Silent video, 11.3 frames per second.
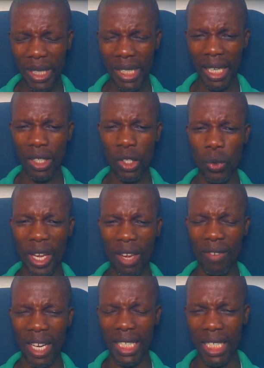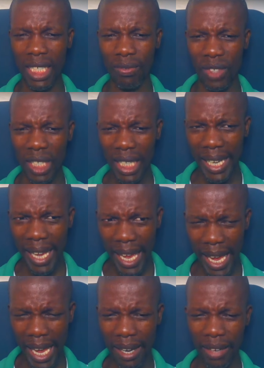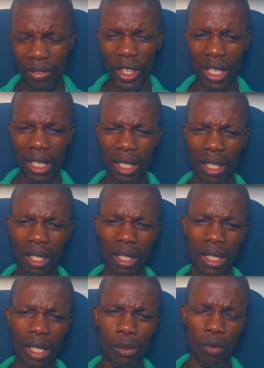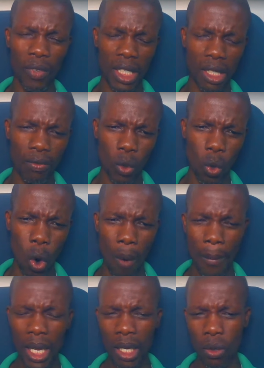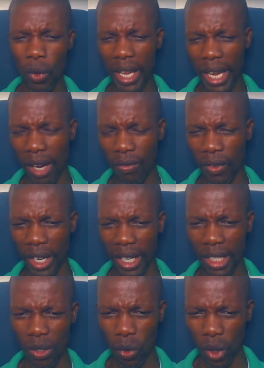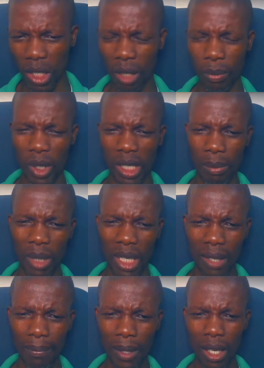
said to have achieved anything in terms of a civil war. We have raging wars in Mozambique.